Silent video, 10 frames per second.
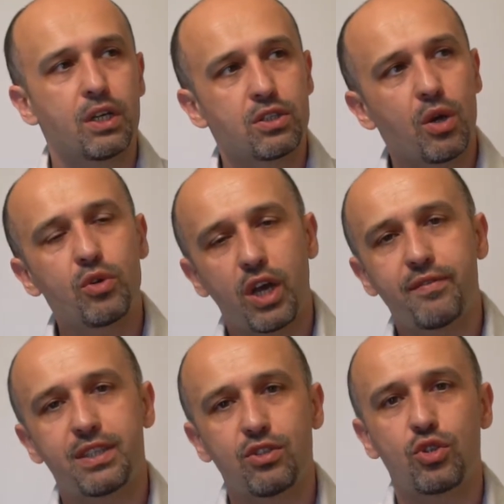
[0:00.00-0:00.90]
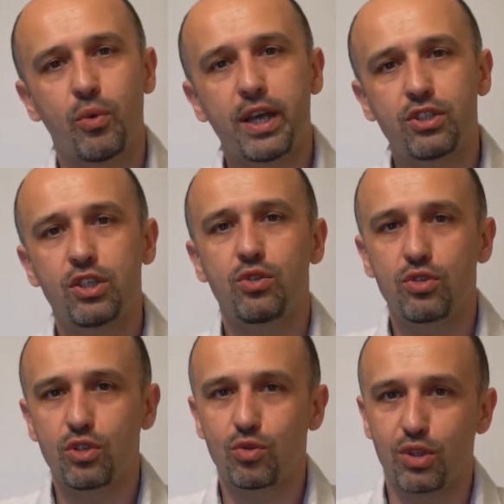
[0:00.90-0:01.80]
So you have a situation, you
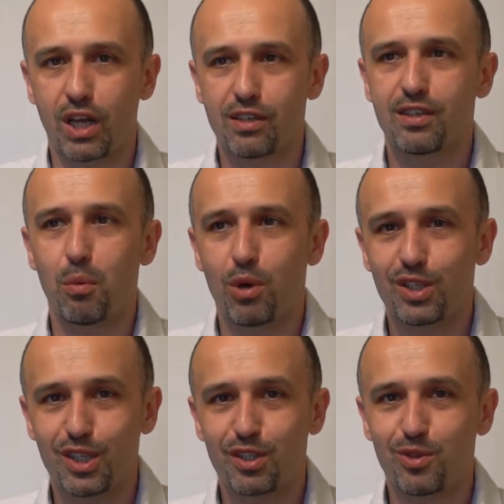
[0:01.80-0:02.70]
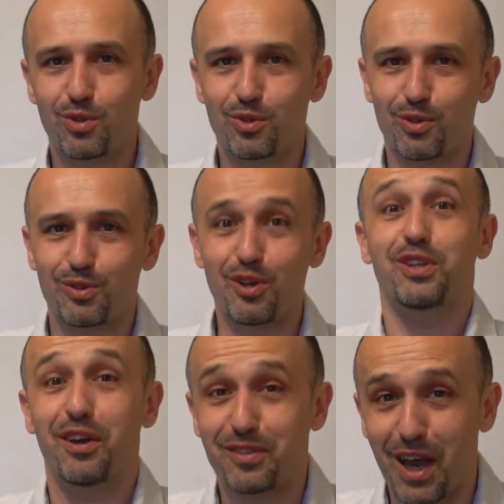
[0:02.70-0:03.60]
need to tell someone that you don't
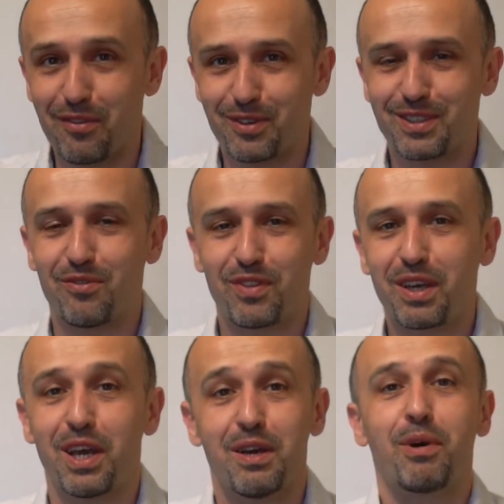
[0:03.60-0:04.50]
have time for something,